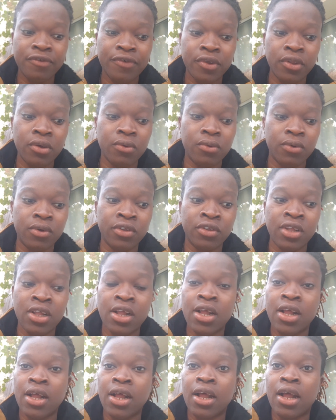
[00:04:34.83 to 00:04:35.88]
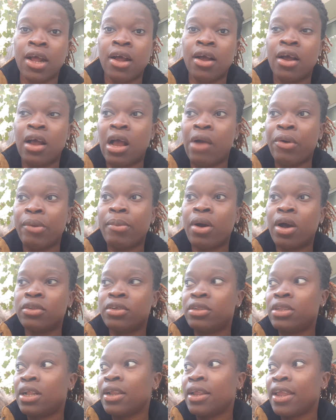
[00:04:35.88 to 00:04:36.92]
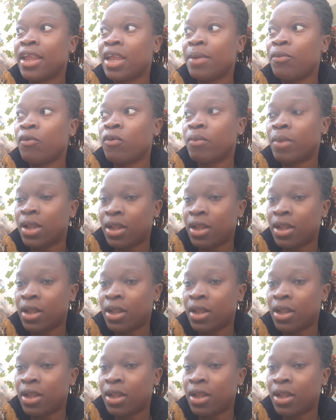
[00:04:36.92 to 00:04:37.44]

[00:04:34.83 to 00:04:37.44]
the hose, and we bought it and came home,